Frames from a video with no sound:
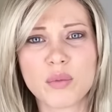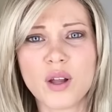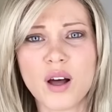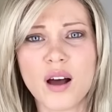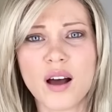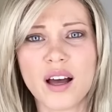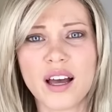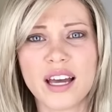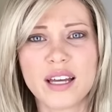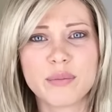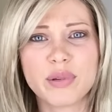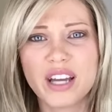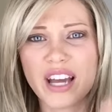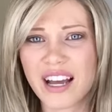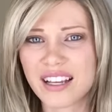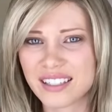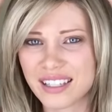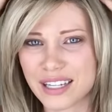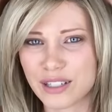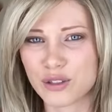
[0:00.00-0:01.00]
blonde, but it
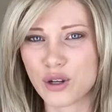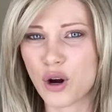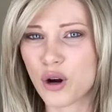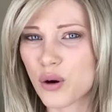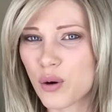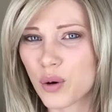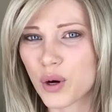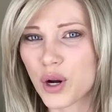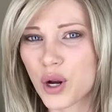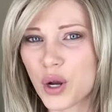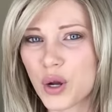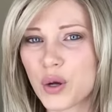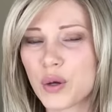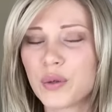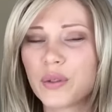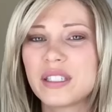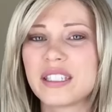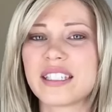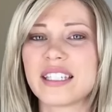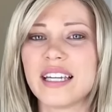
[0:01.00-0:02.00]
has like dark
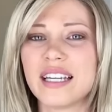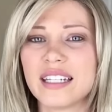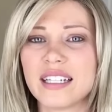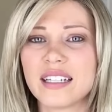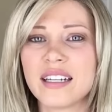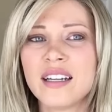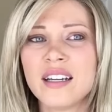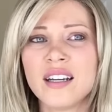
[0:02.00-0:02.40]
roots, and